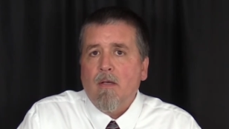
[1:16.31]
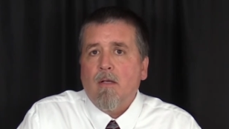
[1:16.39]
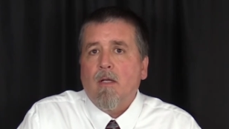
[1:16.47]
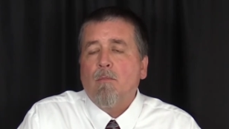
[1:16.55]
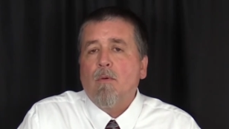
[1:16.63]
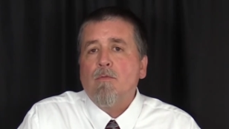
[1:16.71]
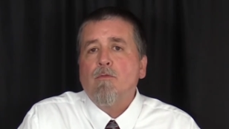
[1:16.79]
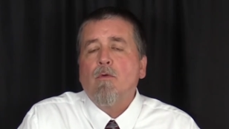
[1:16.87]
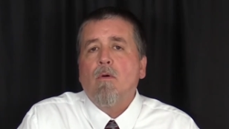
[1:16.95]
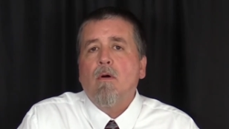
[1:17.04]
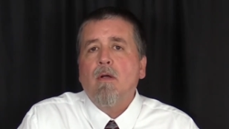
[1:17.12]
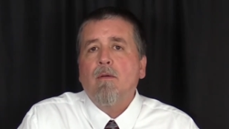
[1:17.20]
Number
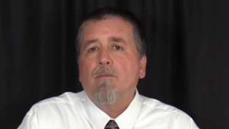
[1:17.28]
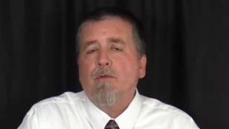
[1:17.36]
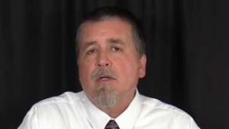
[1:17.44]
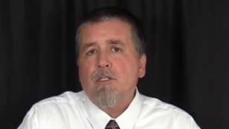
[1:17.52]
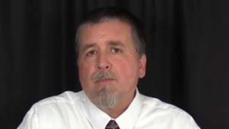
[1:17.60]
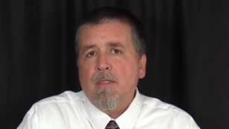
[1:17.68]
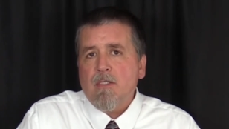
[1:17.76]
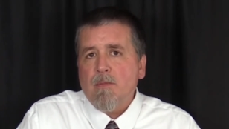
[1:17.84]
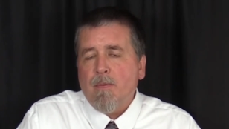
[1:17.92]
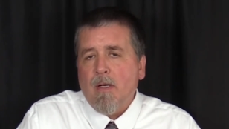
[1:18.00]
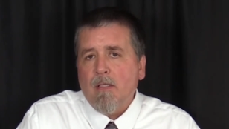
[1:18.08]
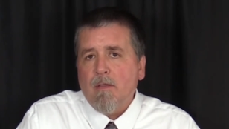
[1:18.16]
four, infringements
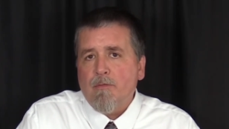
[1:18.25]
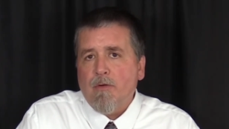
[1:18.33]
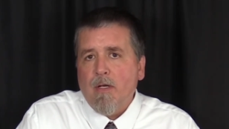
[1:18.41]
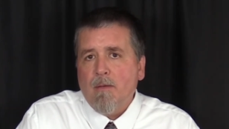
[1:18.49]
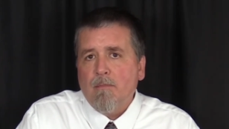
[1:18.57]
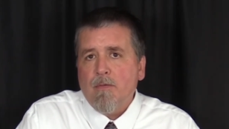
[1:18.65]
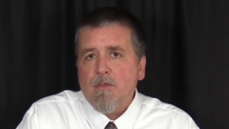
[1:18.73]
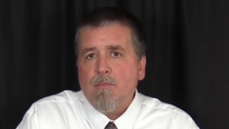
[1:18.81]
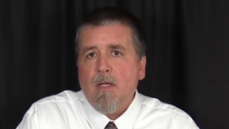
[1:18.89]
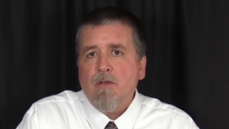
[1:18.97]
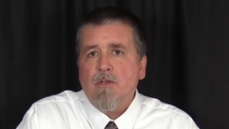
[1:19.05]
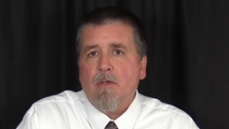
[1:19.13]
upon the freedom of
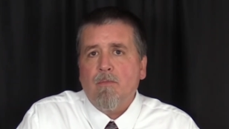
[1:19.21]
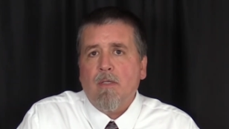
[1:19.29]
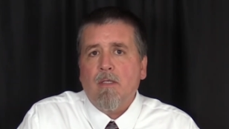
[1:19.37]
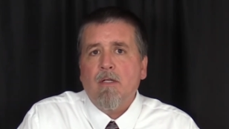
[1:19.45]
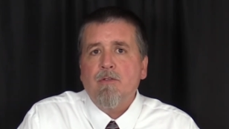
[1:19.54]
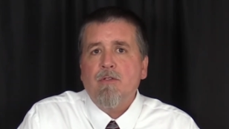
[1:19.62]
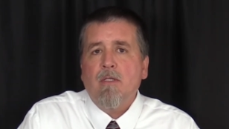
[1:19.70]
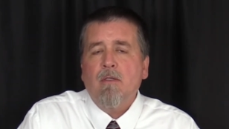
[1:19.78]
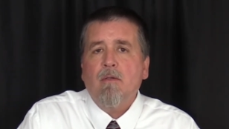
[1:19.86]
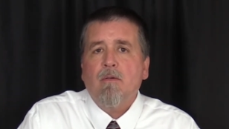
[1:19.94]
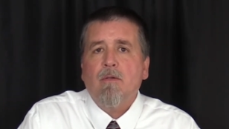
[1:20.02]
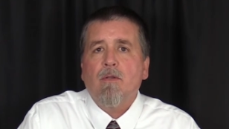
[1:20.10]
speech and religion
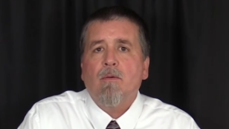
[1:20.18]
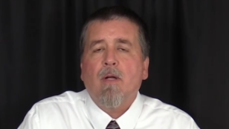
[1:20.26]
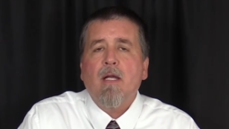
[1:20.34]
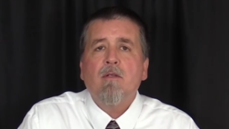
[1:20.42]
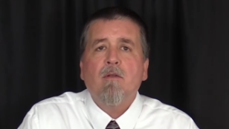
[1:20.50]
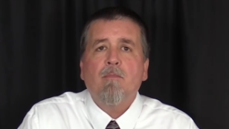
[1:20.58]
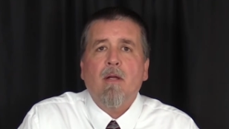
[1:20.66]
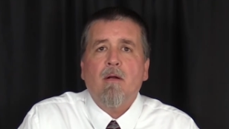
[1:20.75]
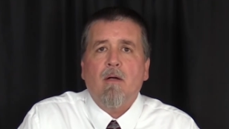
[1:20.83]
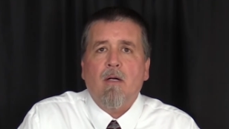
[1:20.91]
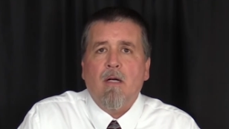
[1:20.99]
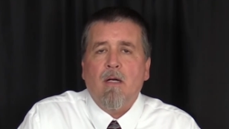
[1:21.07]
or the right to
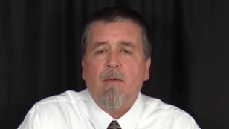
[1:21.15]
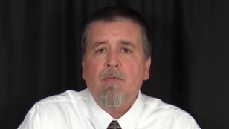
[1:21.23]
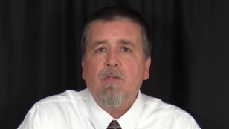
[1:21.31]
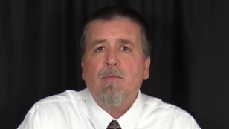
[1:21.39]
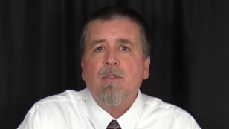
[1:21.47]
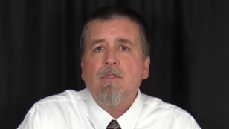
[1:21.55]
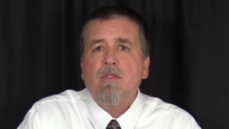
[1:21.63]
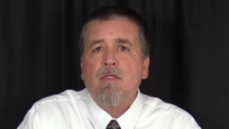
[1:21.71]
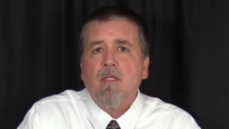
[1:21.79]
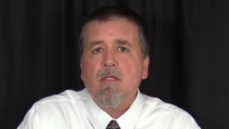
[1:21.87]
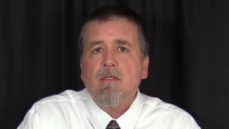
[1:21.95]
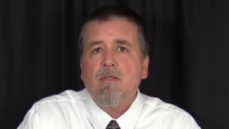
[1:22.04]
bear arms, which the
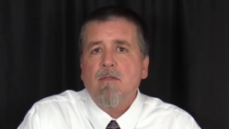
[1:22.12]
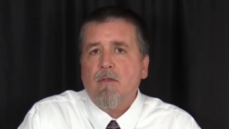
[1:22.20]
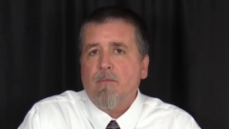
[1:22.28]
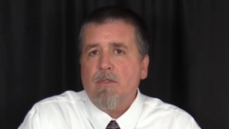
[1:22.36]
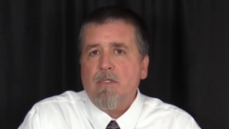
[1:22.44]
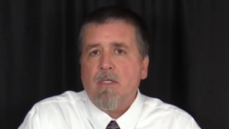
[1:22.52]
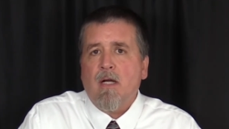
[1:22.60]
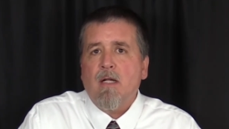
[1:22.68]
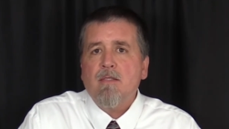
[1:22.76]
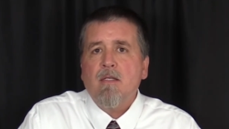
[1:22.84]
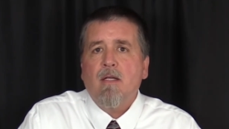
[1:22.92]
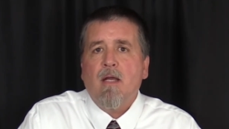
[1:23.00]
citizens of
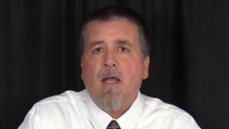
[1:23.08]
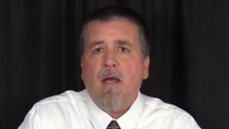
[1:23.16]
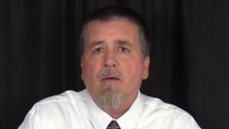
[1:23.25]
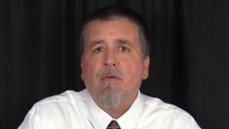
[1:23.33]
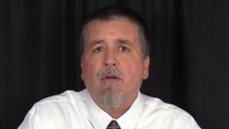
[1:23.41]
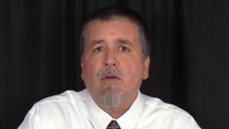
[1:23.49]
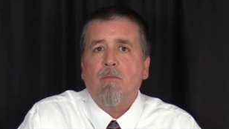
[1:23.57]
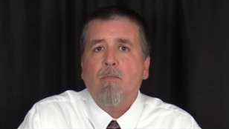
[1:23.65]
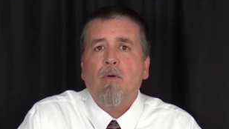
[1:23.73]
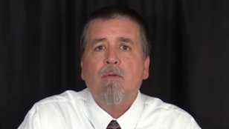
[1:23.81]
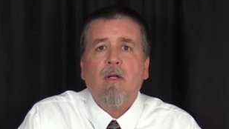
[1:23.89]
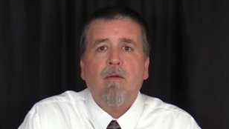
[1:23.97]
Wisconsin have under
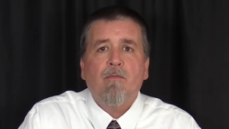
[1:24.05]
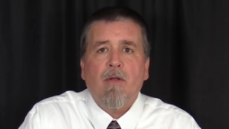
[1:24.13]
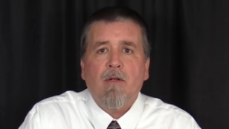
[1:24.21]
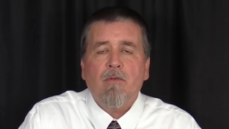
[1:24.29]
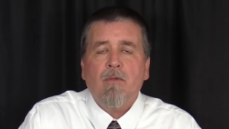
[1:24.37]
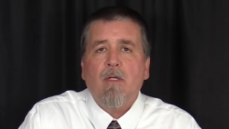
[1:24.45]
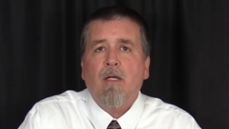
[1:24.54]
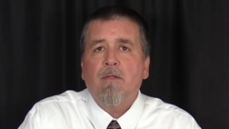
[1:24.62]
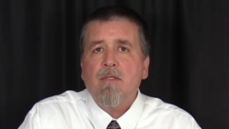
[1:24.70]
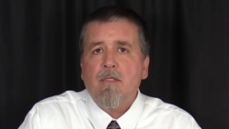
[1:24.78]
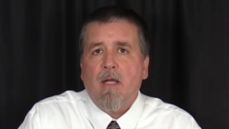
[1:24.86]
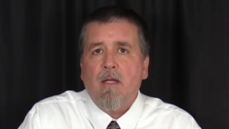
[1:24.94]
both our federal and
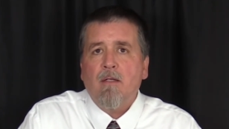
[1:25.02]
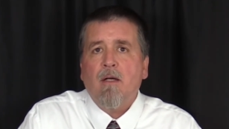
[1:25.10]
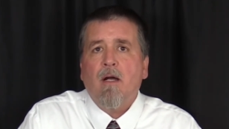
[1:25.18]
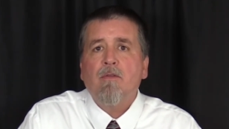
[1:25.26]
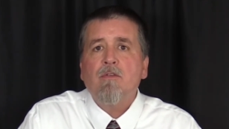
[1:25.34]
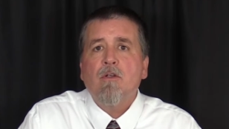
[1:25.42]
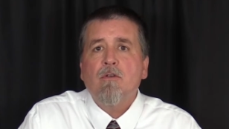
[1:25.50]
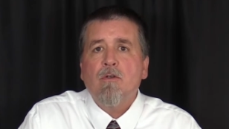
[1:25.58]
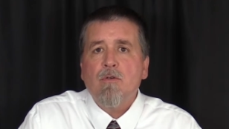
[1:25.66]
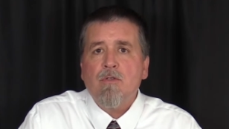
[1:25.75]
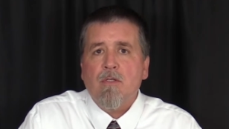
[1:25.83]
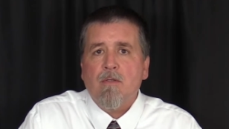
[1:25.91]
state
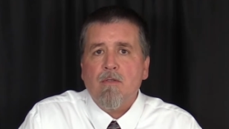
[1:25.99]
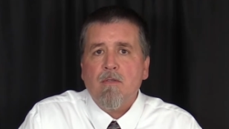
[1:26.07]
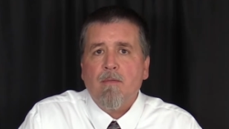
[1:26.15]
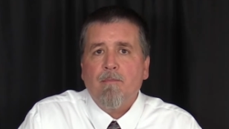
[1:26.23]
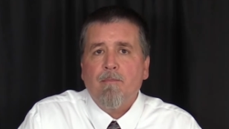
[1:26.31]
constitutions.